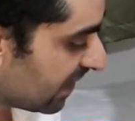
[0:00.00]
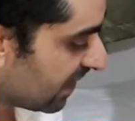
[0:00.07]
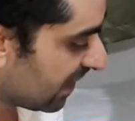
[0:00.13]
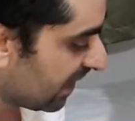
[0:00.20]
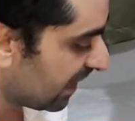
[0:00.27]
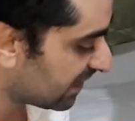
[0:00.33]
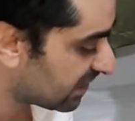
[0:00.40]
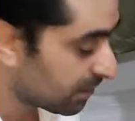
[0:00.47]

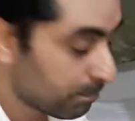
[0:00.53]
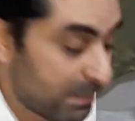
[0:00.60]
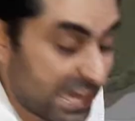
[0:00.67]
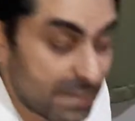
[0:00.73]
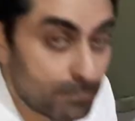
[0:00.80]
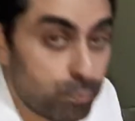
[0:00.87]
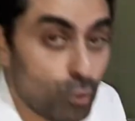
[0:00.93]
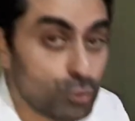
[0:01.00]
at the
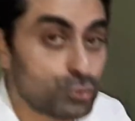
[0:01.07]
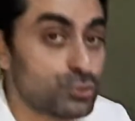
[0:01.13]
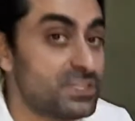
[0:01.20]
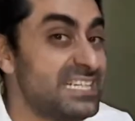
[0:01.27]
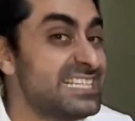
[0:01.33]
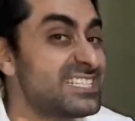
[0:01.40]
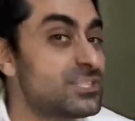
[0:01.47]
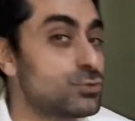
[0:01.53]
back post
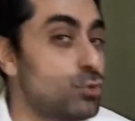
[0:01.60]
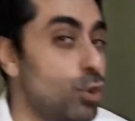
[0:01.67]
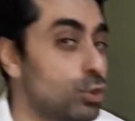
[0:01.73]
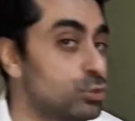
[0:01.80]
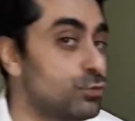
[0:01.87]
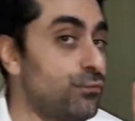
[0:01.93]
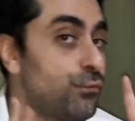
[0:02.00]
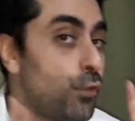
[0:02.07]
he
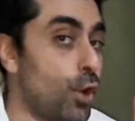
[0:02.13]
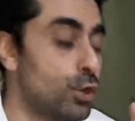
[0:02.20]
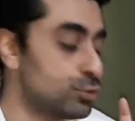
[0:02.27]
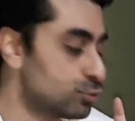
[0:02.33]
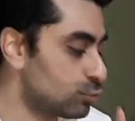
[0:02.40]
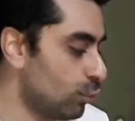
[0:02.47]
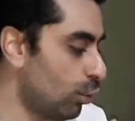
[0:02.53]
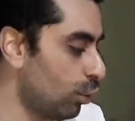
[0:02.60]
scored the
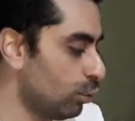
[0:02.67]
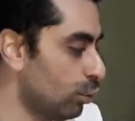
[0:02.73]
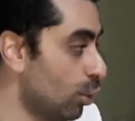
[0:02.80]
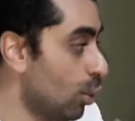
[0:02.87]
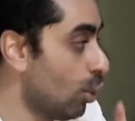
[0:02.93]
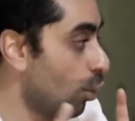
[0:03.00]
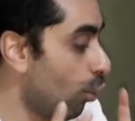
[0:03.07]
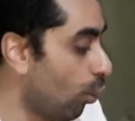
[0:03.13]
first goal
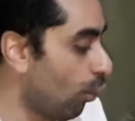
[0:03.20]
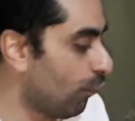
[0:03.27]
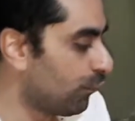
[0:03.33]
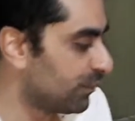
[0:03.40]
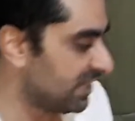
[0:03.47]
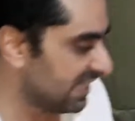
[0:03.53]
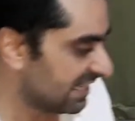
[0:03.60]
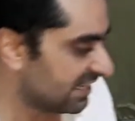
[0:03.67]

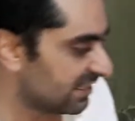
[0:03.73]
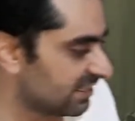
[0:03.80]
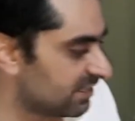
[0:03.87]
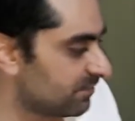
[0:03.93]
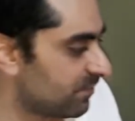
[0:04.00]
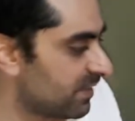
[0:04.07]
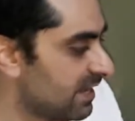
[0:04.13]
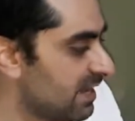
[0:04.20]
of
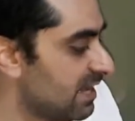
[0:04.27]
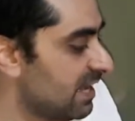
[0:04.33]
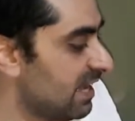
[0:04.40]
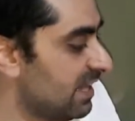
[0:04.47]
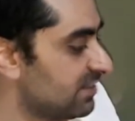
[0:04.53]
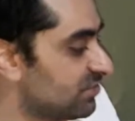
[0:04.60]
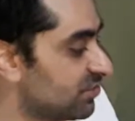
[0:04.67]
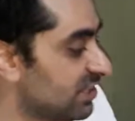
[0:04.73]
England.
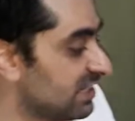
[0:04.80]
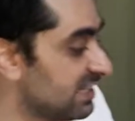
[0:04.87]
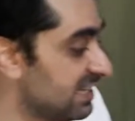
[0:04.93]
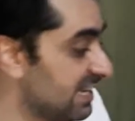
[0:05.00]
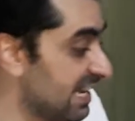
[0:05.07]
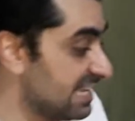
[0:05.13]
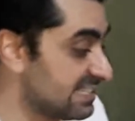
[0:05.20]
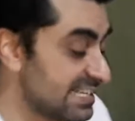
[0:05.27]
And
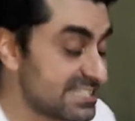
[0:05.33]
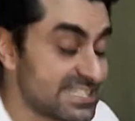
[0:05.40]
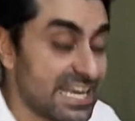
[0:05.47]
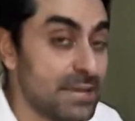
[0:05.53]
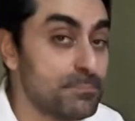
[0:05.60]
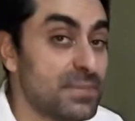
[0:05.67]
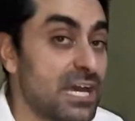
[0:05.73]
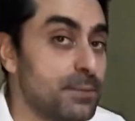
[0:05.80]
really, at the
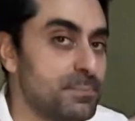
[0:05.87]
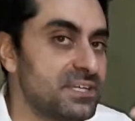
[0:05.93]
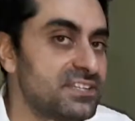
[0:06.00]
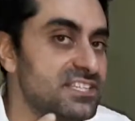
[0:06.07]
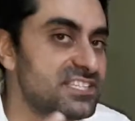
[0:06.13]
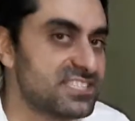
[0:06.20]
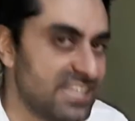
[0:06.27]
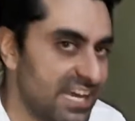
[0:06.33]
same time, in
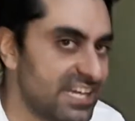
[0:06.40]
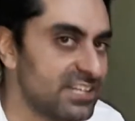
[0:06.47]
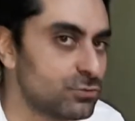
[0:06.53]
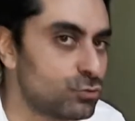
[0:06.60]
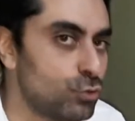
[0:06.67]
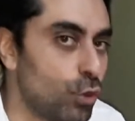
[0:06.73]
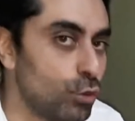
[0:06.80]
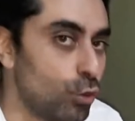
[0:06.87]
the
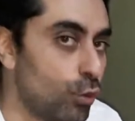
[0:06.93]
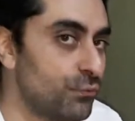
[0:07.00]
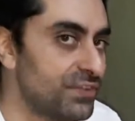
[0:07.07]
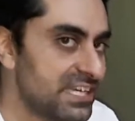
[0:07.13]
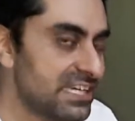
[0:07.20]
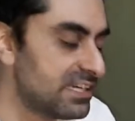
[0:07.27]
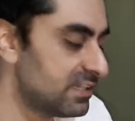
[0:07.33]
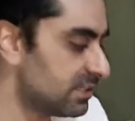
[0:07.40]
second goal of
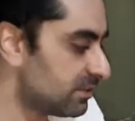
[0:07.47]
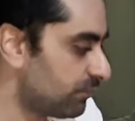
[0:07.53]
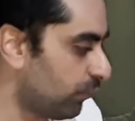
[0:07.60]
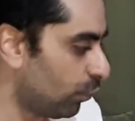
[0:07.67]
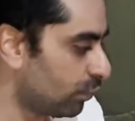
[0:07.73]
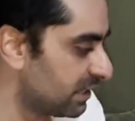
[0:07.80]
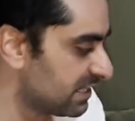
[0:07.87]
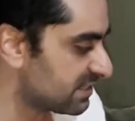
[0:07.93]
England,
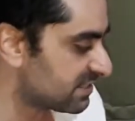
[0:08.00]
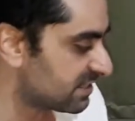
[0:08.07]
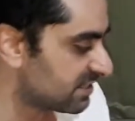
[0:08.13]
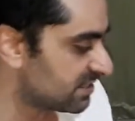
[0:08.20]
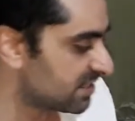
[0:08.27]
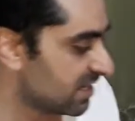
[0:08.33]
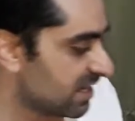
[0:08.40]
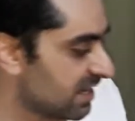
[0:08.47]
for
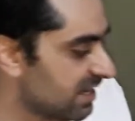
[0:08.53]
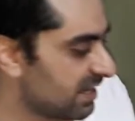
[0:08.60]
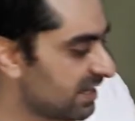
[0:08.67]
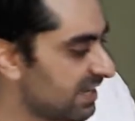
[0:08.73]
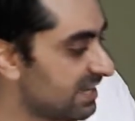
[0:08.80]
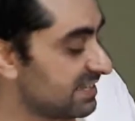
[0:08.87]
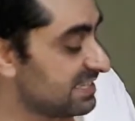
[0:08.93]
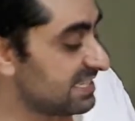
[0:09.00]
instance,
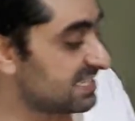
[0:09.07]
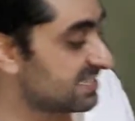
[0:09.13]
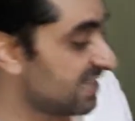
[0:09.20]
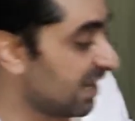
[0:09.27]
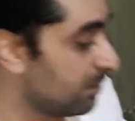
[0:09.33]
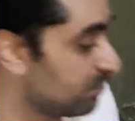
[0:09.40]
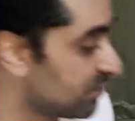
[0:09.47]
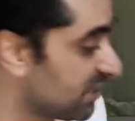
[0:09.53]
this
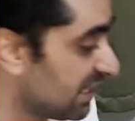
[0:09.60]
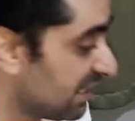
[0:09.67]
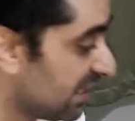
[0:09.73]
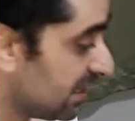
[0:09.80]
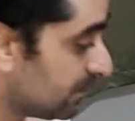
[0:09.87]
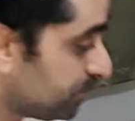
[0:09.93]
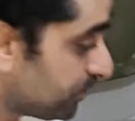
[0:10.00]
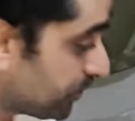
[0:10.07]
time really